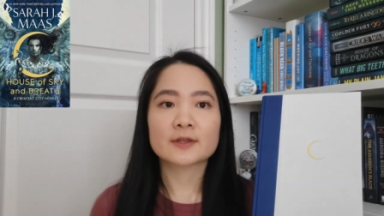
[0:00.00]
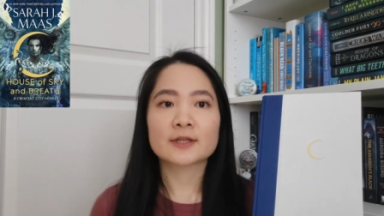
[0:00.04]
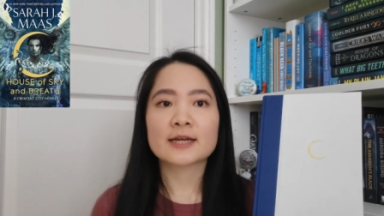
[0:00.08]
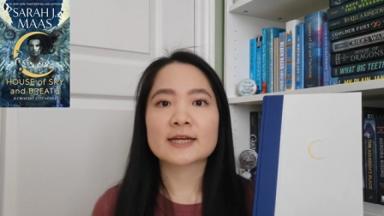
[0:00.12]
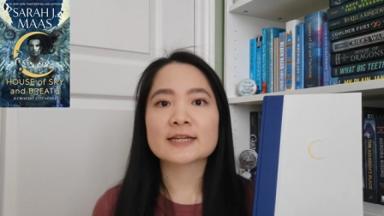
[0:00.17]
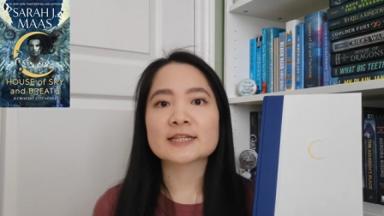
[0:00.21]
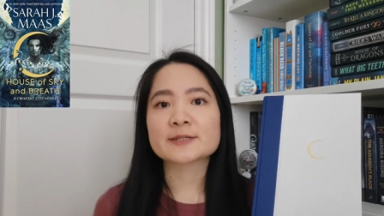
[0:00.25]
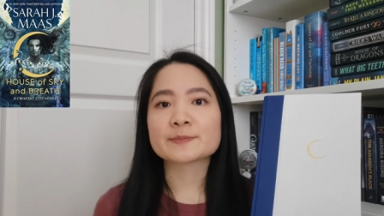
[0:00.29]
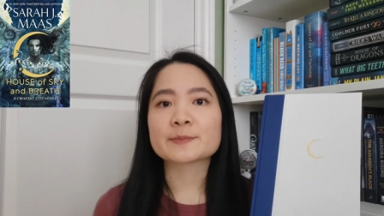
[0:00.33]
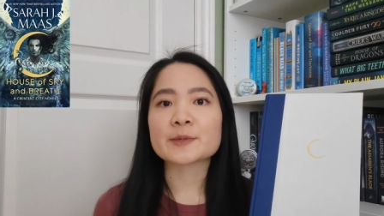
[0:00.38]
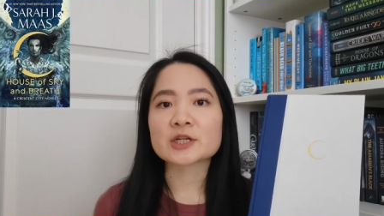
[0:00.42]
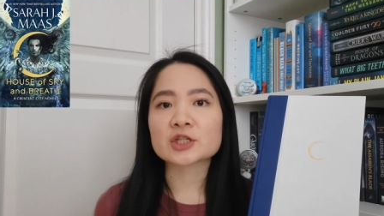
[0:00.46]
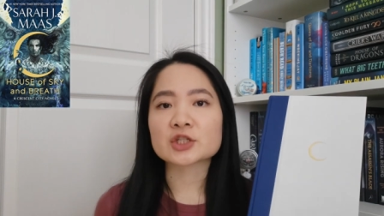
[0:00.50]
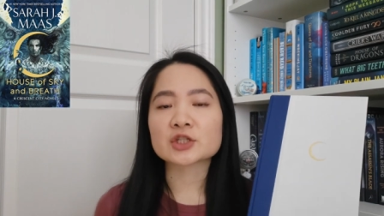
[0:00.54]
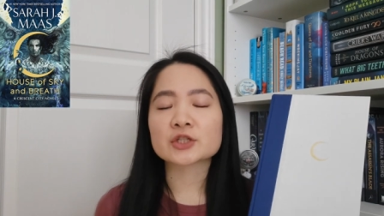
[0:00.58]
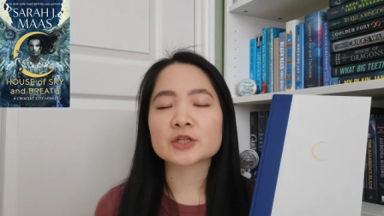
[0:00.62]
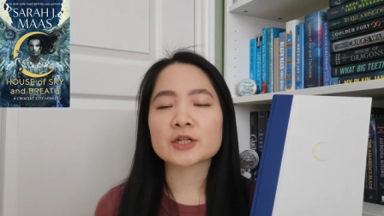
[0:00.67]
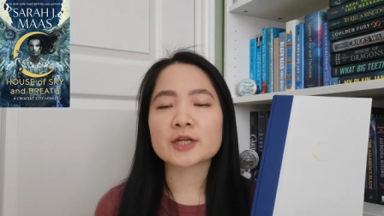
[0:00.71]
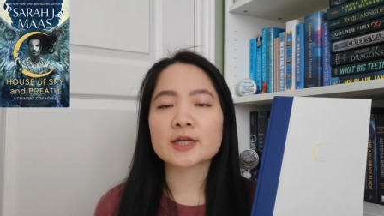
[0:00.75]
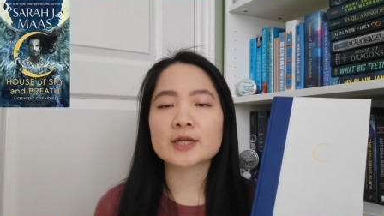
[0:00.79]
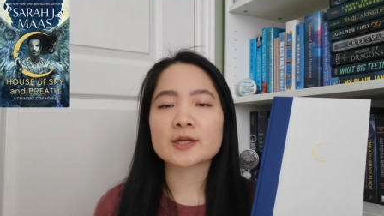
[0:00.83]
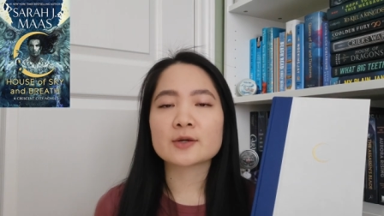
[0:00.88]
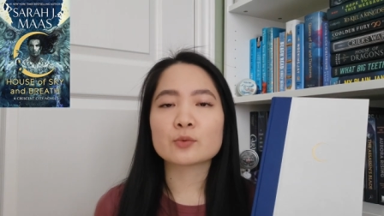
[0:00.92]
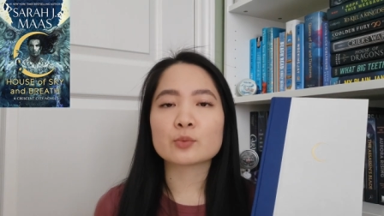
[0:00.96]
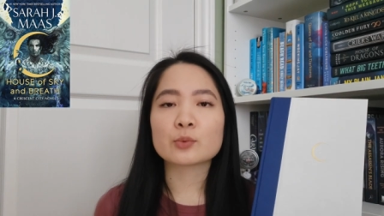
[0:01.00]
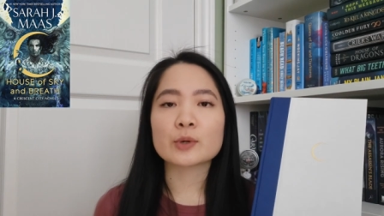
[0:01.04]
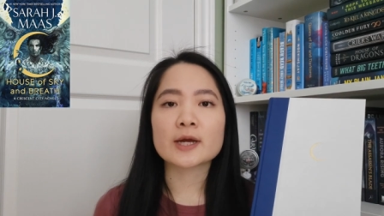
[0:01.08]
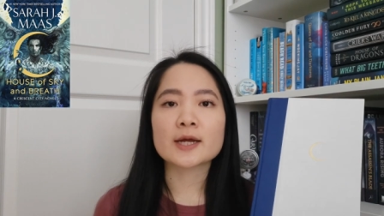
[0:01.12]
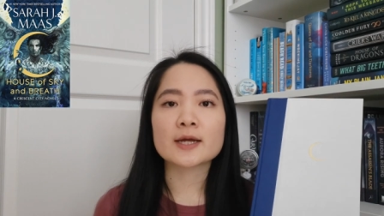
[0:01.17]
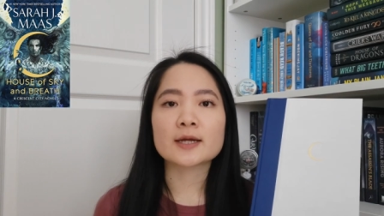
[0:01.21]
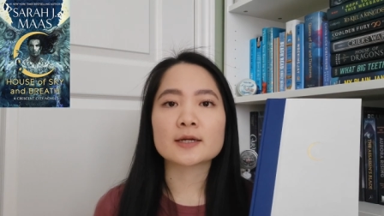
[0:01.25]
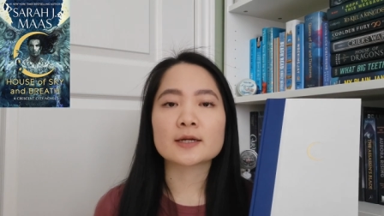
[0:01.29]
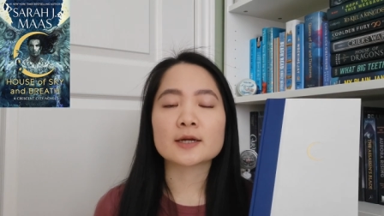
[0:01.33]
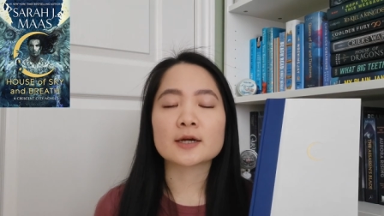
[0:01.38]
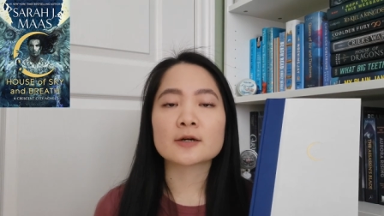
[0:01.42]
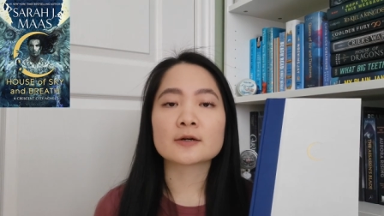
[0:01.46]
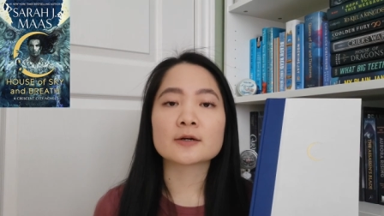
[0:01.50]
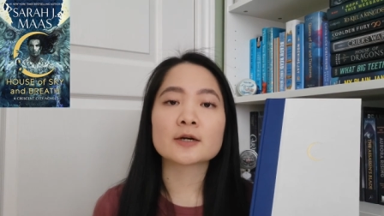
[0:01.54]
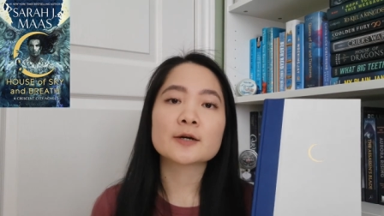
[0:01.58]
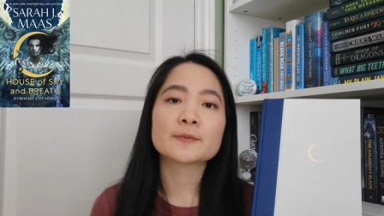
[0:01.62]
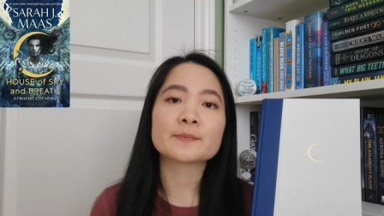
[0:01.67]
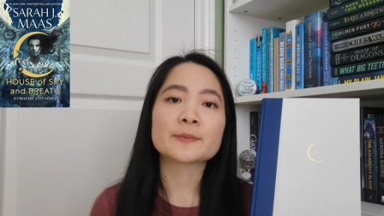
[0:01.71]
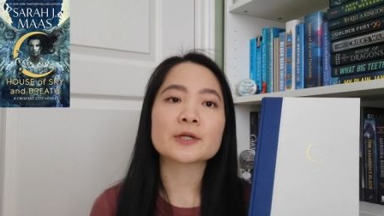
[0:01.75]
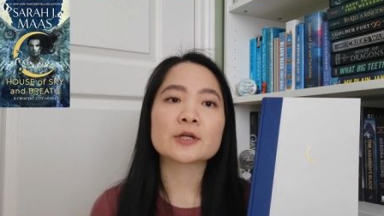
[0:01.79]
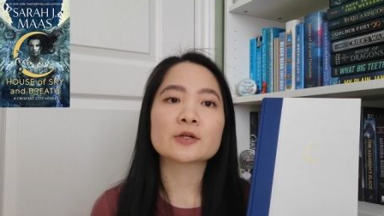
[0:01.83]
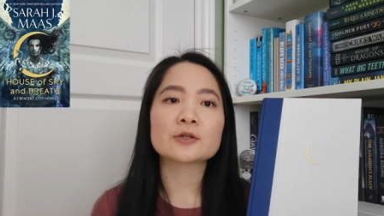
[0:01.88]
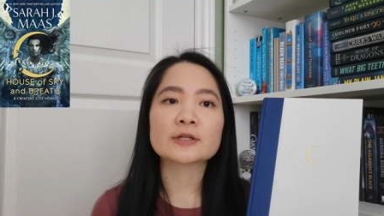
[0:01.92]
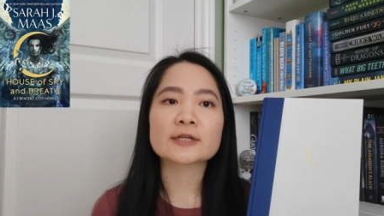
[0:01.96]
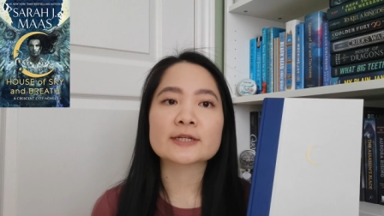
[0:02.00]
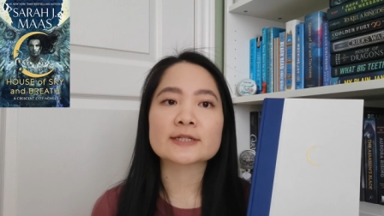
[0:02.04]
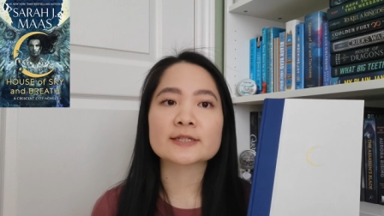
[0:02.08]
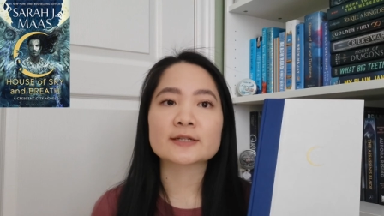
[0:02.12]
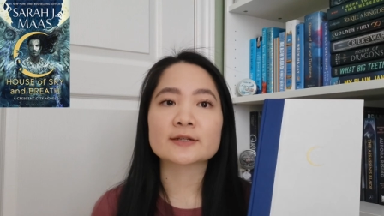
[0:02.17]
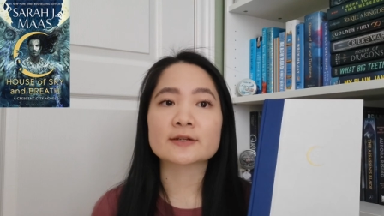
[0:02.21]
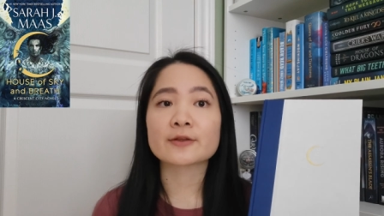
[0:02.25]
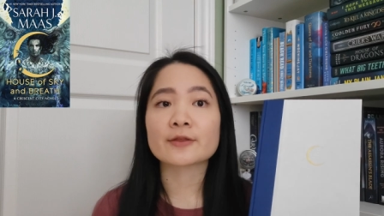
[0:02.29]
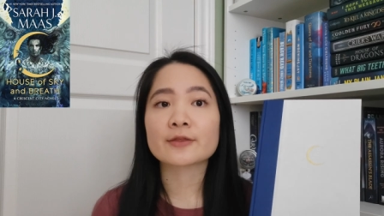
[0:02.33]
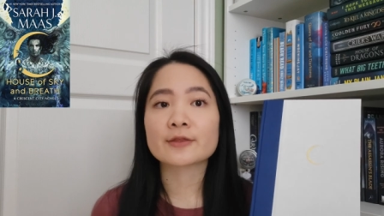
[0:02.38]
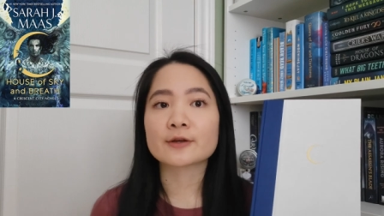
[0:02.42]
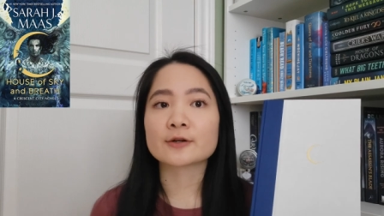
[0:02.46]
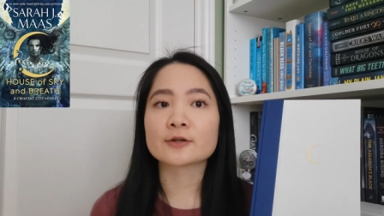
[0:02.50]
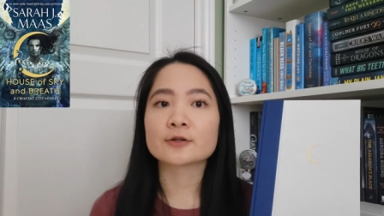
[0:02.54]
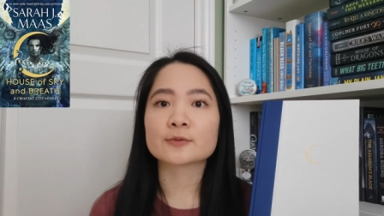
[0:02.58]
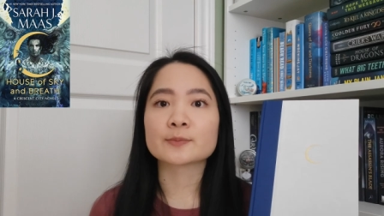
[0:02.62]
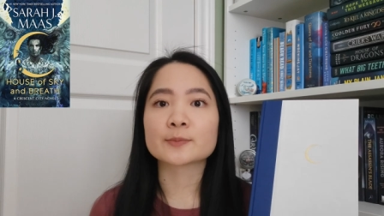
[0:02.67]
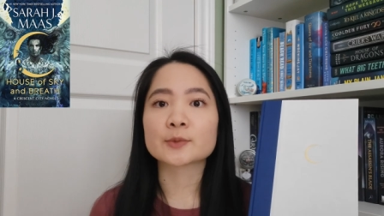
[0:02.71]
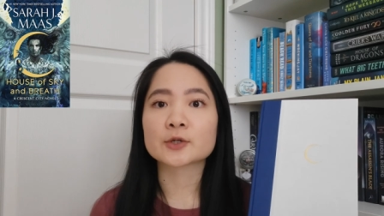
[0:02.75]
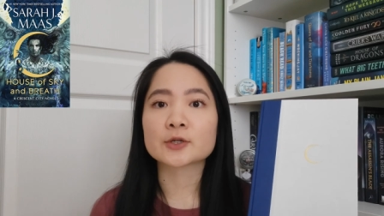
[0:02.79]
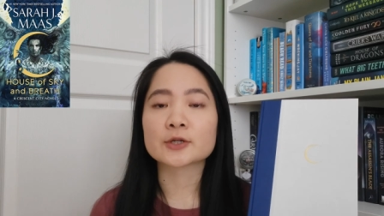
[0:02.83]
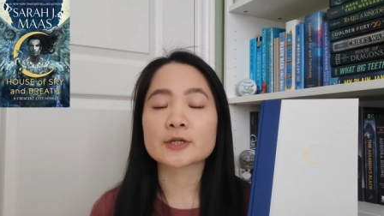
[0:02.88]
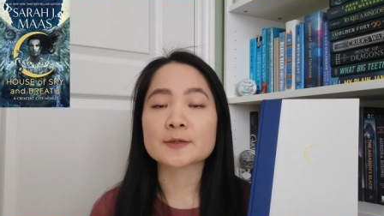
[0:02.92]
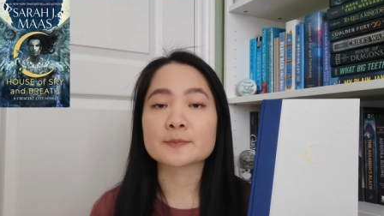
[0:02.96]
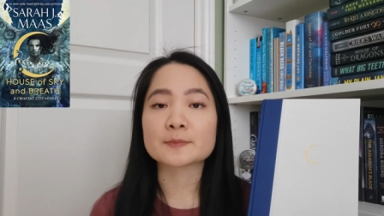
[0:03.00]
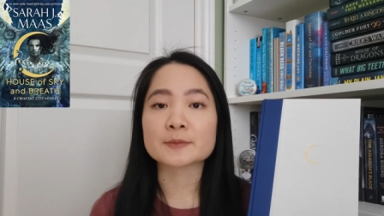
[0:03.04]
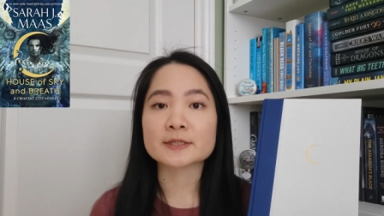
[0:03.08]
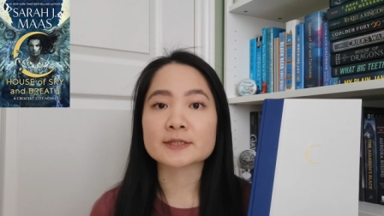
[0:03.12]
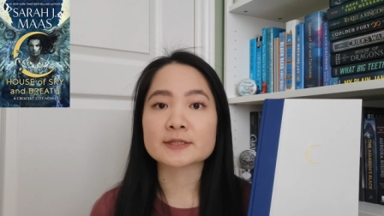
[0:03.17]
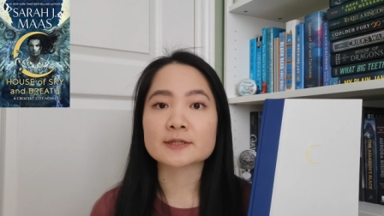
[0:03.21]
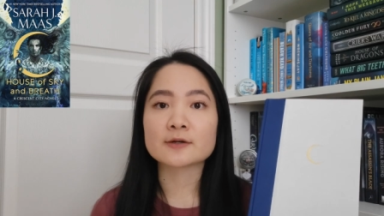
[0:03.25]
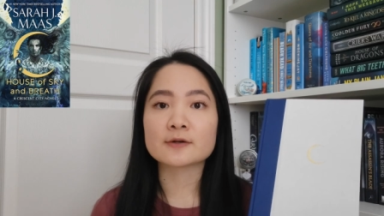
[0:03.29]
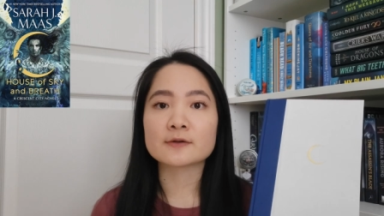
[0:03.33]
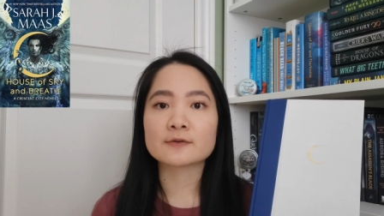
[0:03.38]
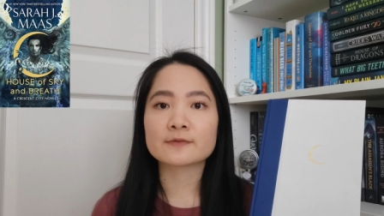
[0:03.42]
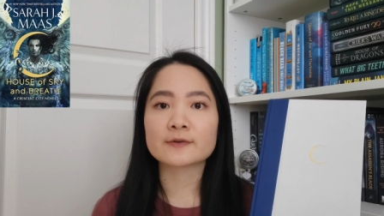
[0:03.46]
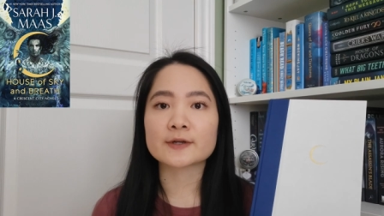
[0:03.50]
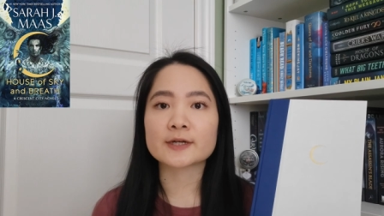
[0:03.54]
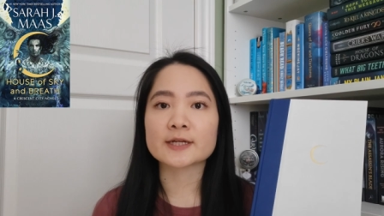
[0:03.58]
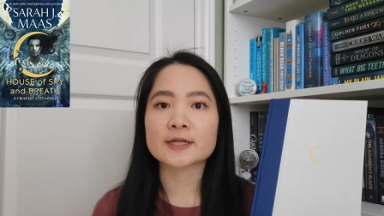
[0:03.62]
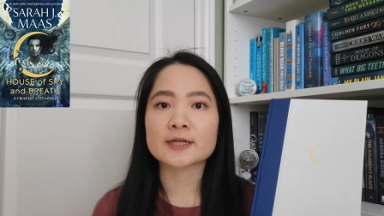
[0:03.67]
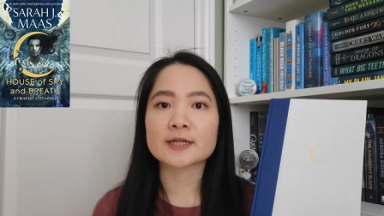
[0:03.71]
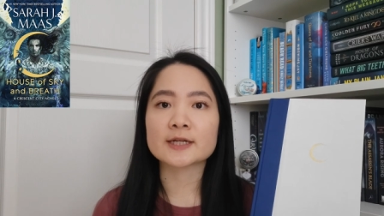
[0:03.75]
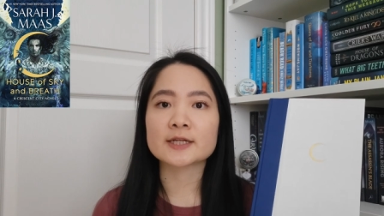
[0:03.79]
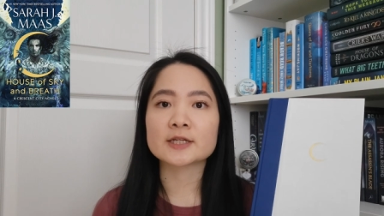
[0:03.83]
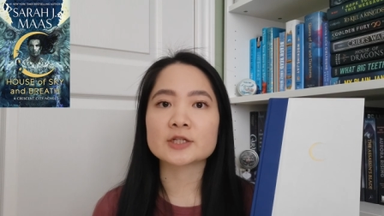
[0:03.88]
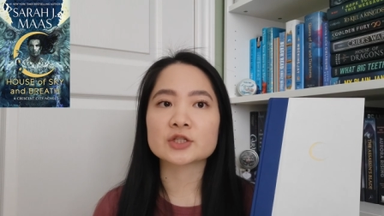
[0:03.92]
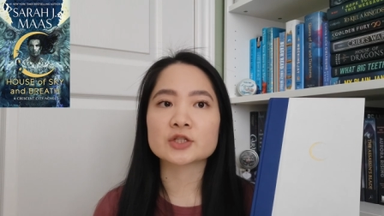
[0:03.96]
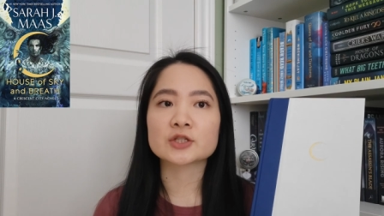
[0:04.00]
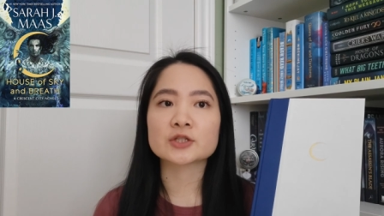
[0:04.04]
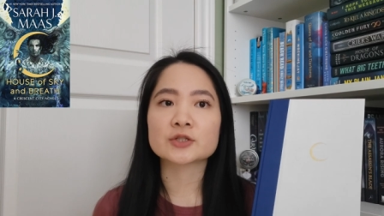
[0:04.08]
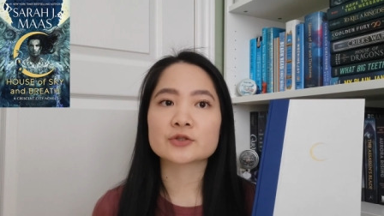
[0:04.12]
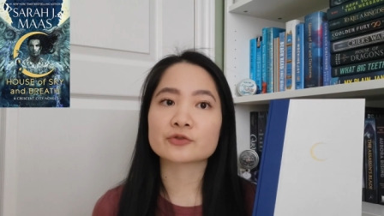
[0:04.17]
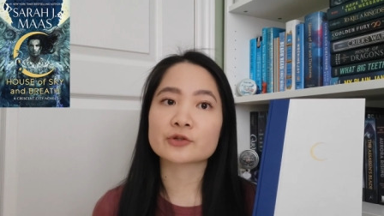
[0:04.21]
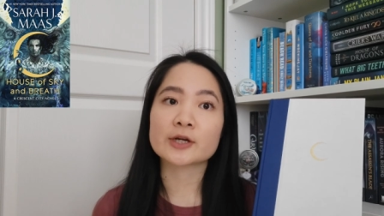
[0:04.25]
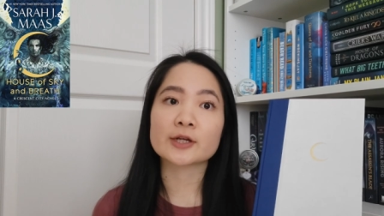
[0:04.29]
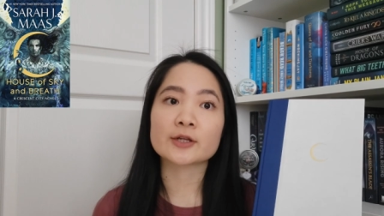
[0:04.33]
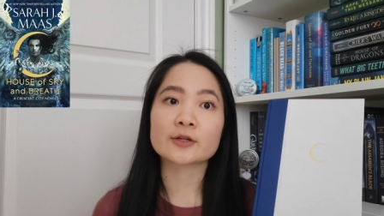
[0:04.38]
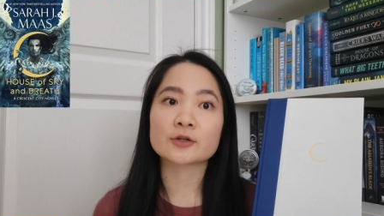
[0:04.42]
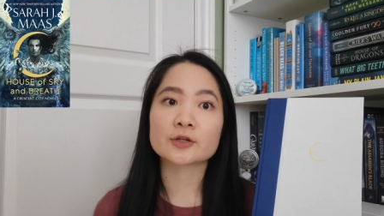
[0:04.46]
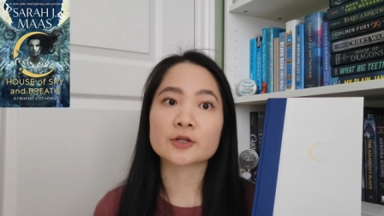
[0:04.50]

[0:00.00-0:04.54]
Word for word: especially when uh, Emile isn't a Thunderbird himself and he's just a regular